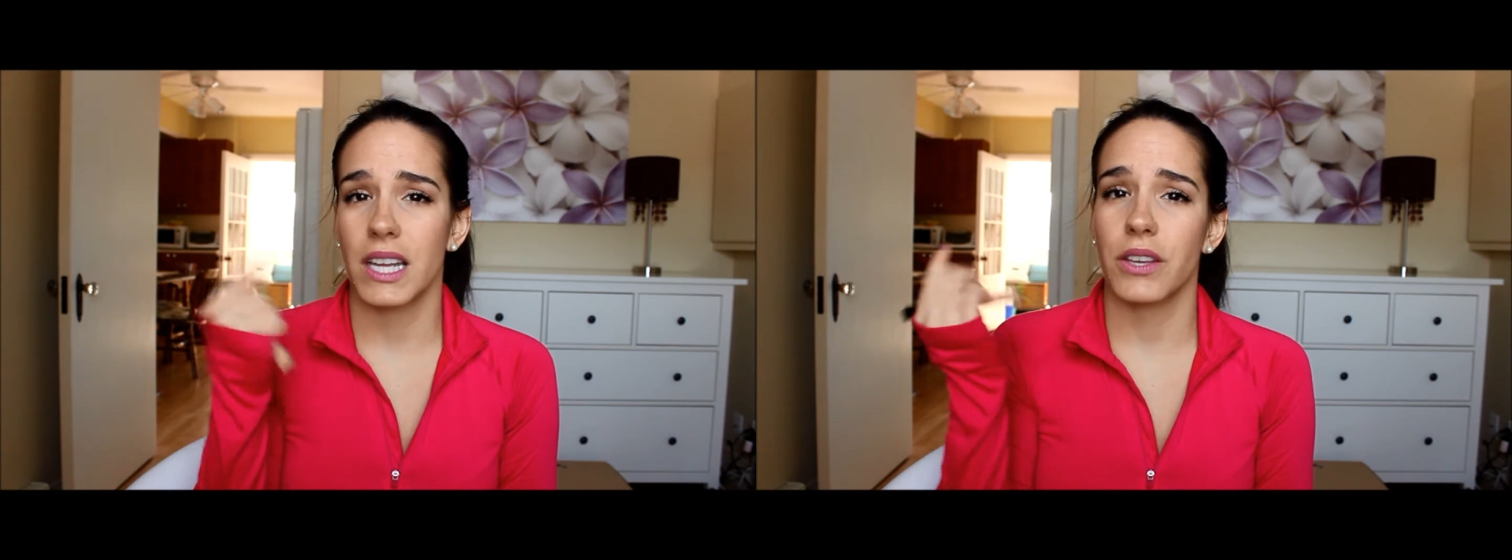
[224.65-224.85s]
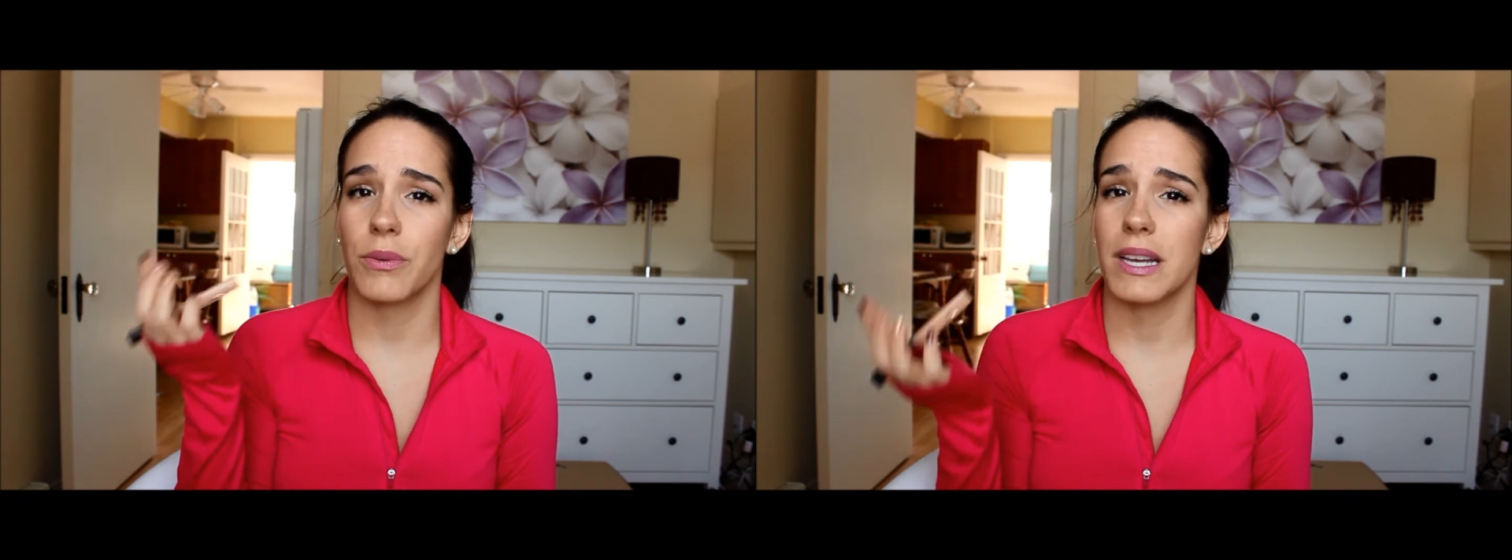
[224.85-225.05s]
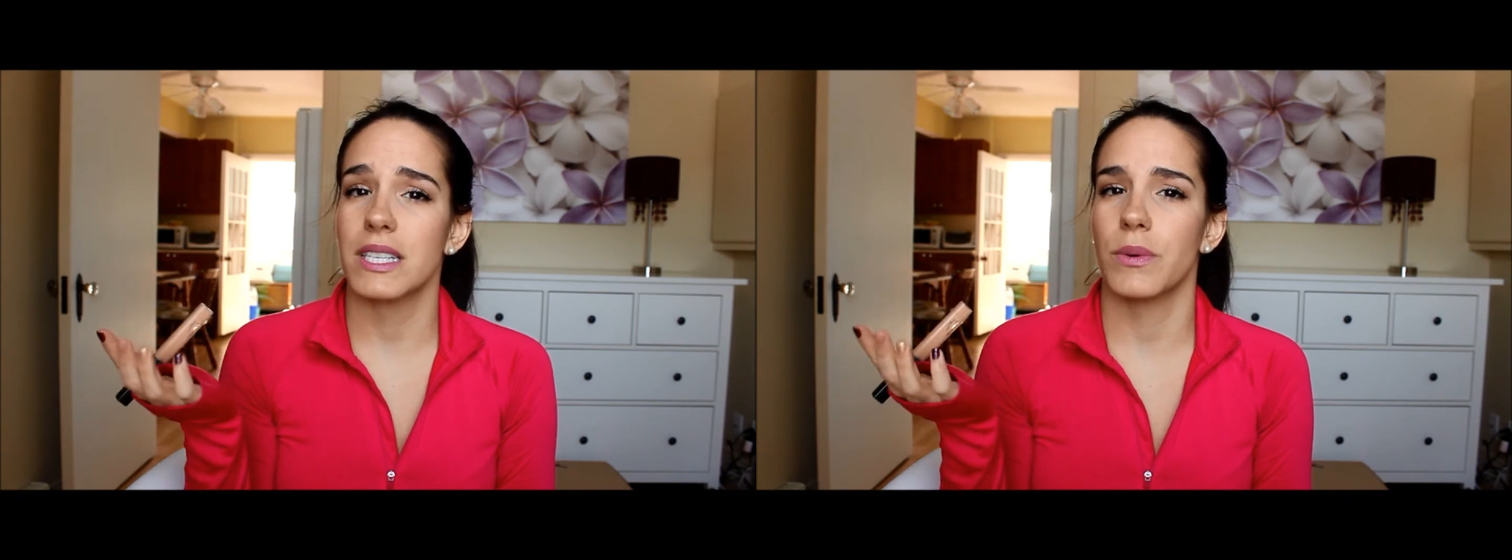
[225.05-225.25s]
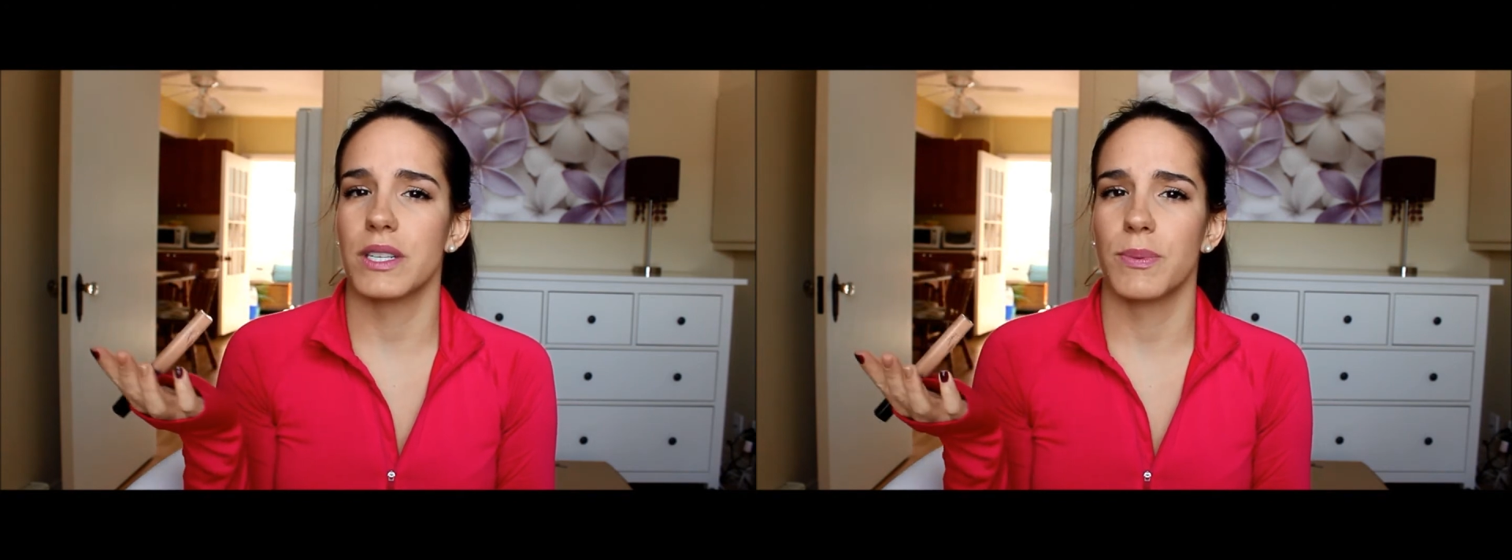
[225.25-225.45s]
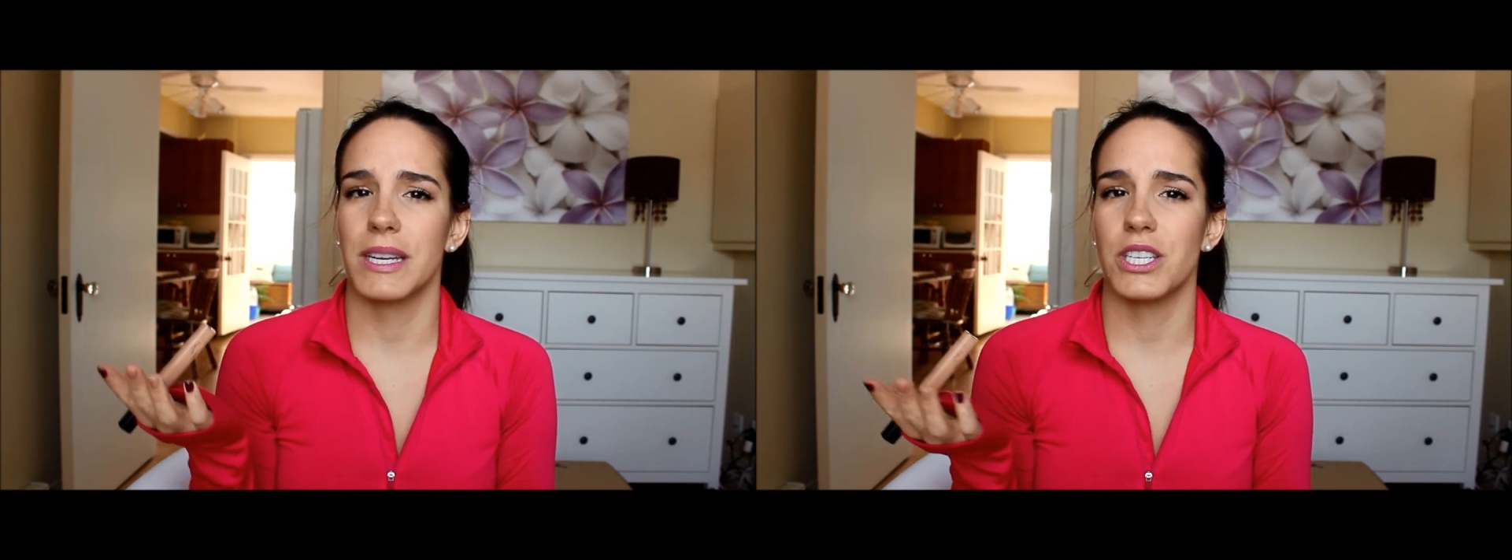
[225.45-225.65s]
otherwise it
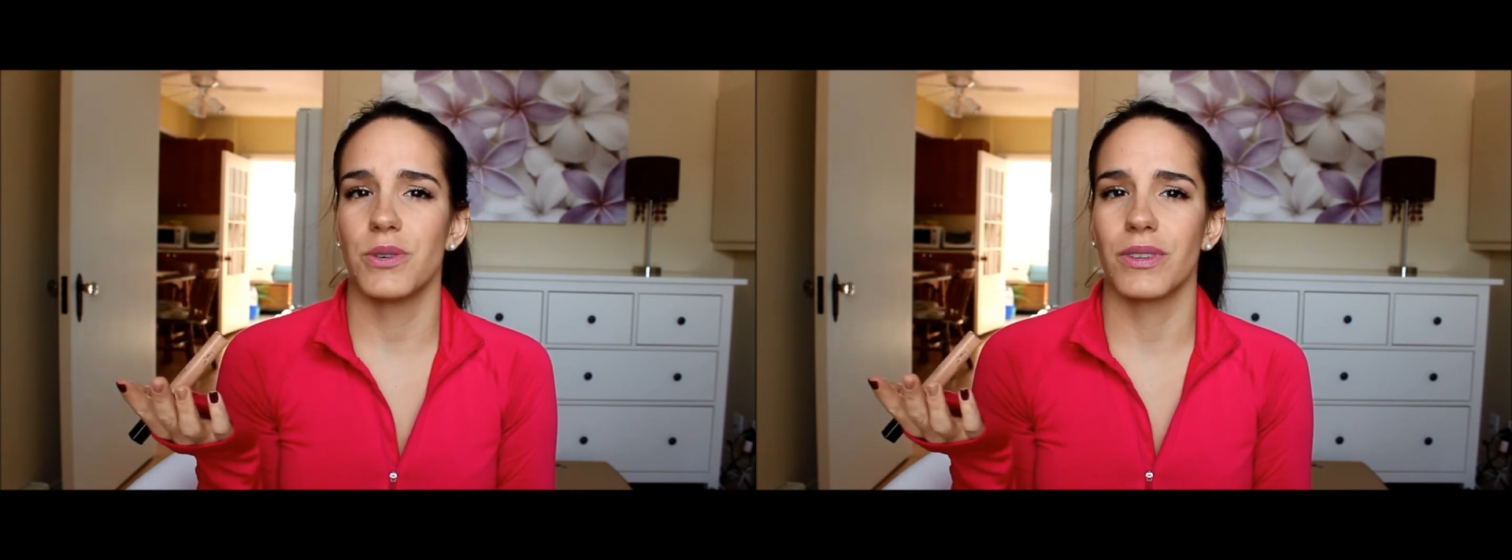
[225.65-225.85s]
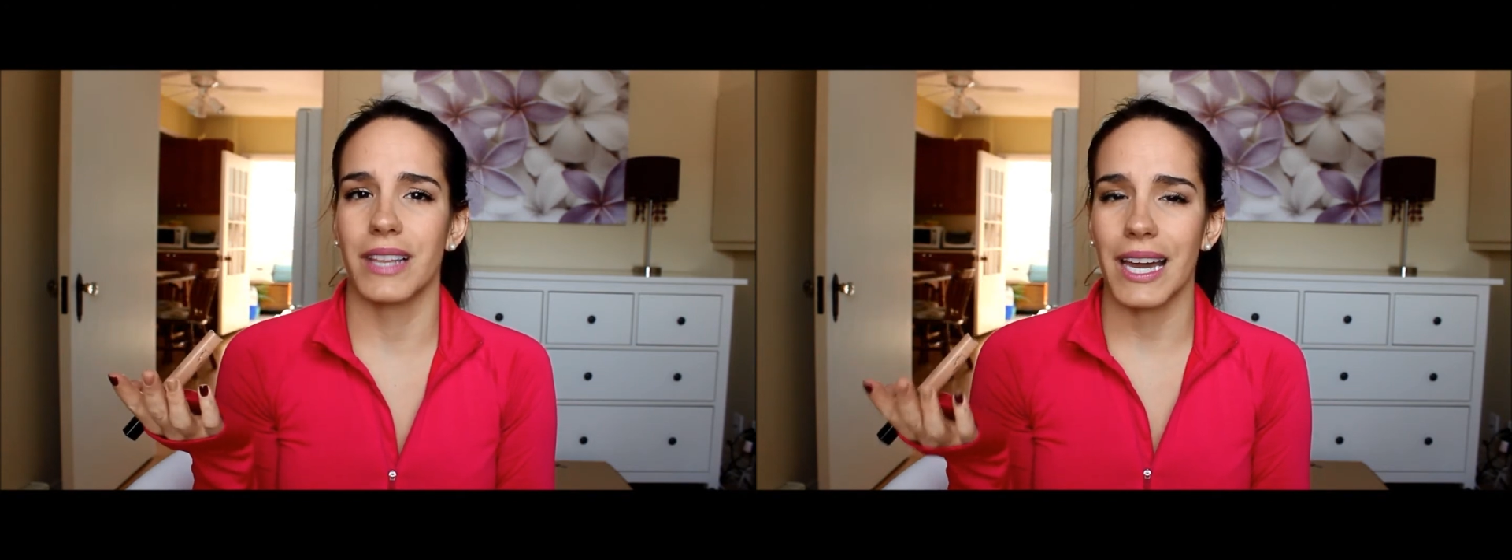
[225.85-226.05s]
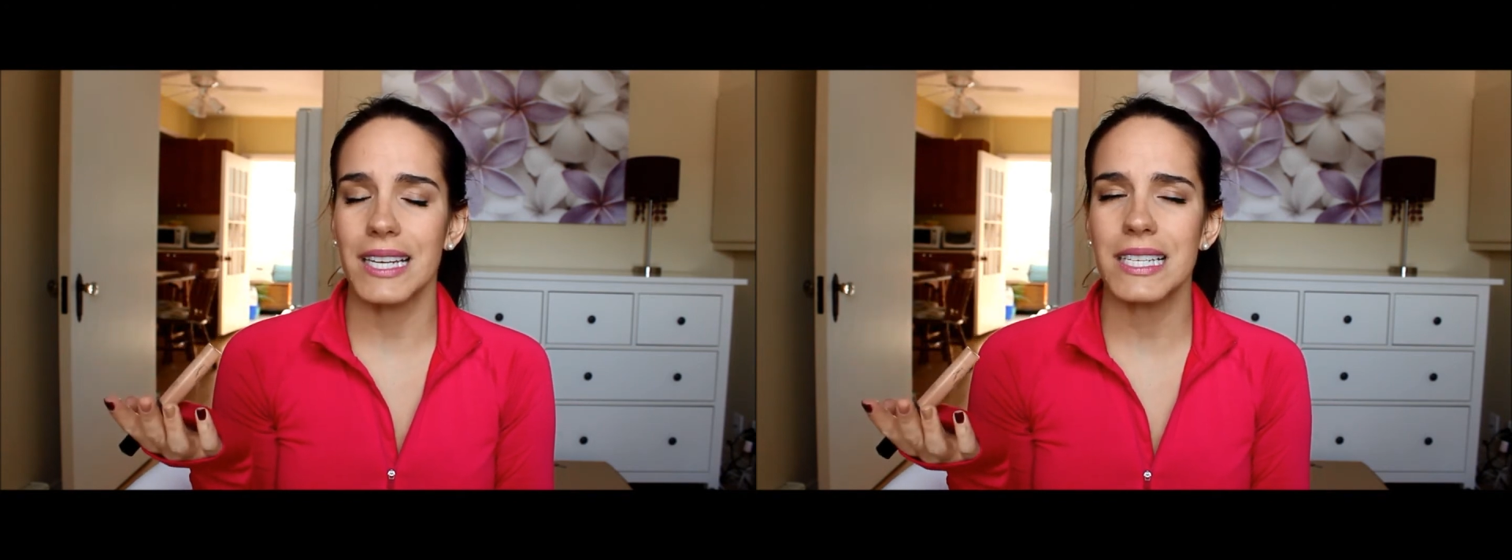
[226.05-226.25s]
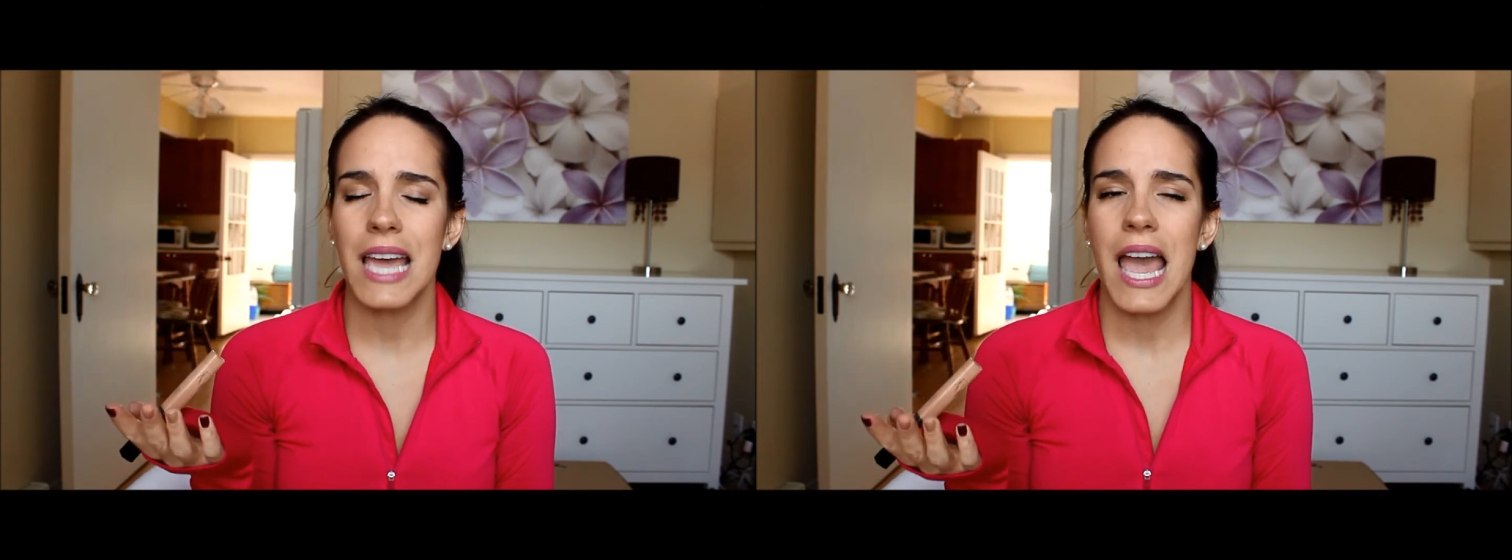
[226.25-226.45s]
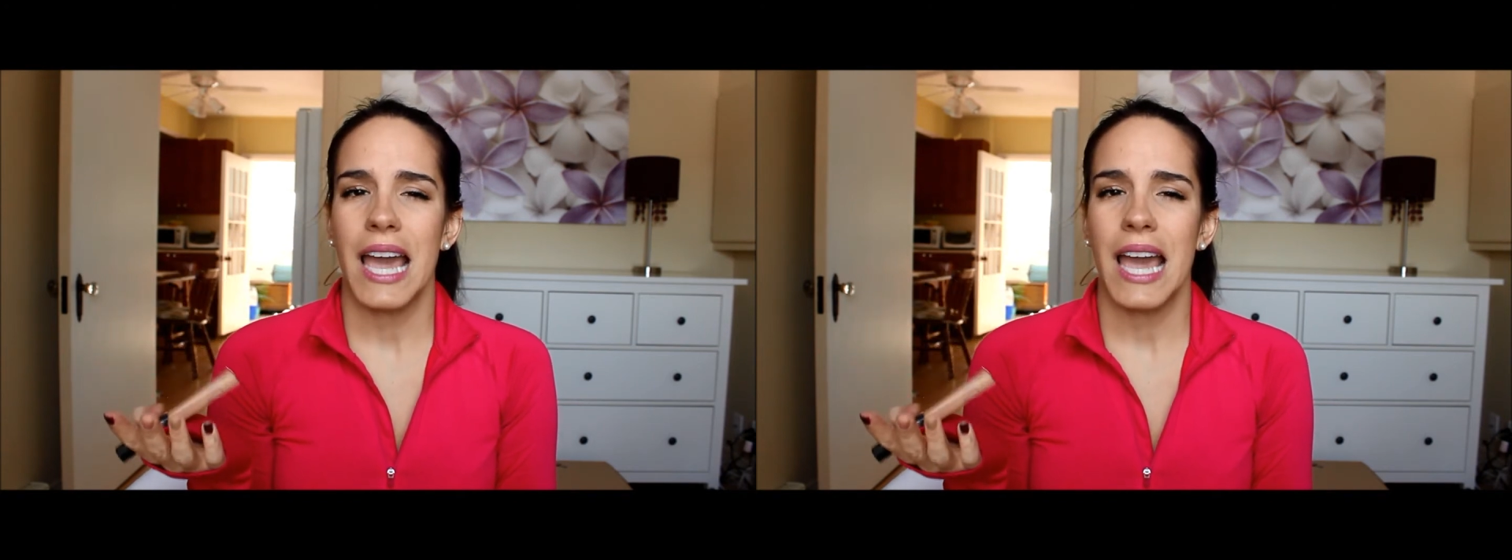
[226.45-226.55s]
was way too light,